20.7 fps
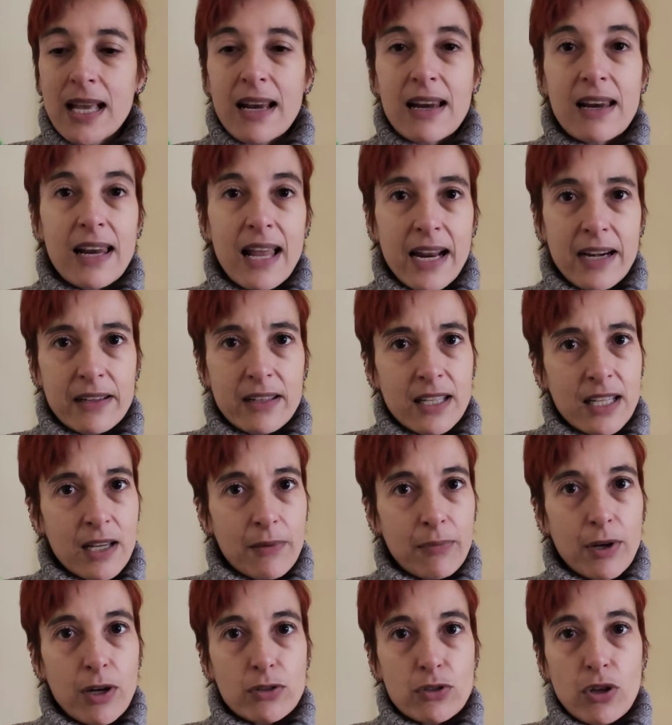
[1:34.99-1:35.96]
learning
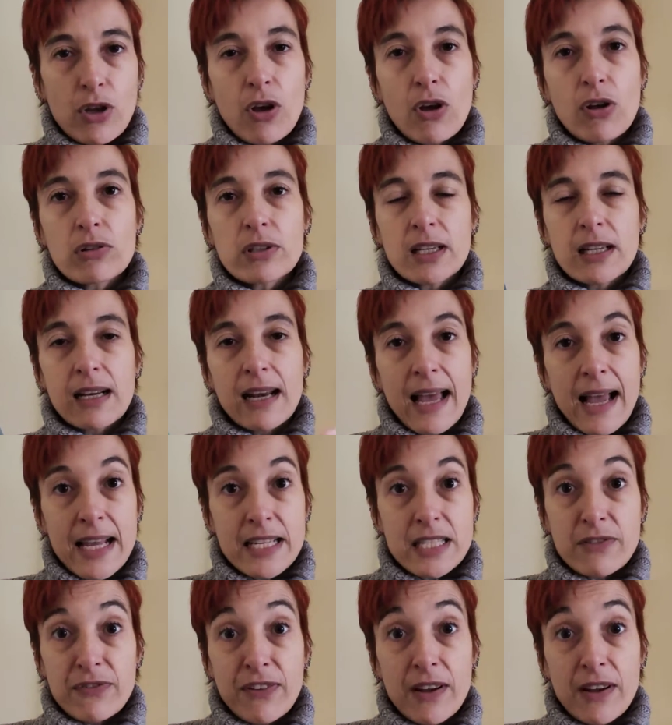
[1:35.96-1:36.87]
about how the clans,